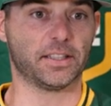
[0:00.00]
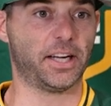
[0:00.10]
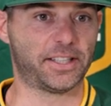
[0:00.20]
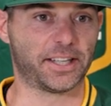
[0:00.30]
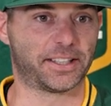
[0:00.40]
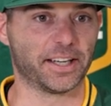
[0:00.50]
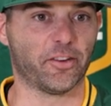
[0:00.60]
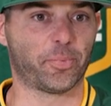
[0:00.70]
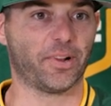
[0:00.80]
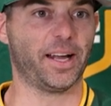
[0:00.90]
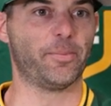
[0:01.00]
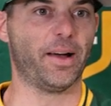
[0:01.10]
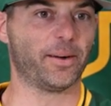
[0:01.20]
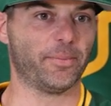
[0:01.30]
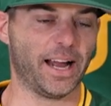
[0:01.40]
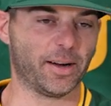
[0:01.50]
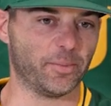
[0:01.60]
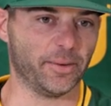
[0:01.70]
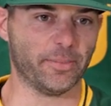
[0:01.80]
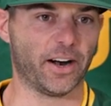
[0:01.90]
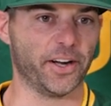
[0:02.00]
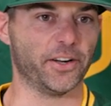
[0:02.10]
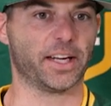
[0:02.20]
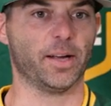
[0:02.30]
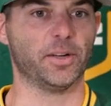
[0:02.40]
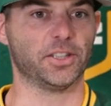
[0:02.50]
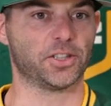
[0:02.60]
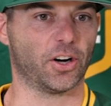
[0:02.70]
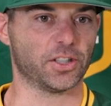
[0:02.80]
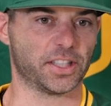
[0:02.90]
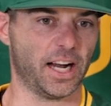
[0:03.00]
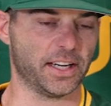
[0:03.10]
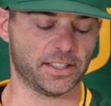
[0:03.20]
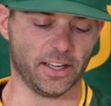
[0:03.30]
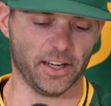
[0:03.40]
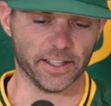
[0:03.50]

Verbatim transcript: It's, a tough play, bang bang. But Mario came in, charge, got it done.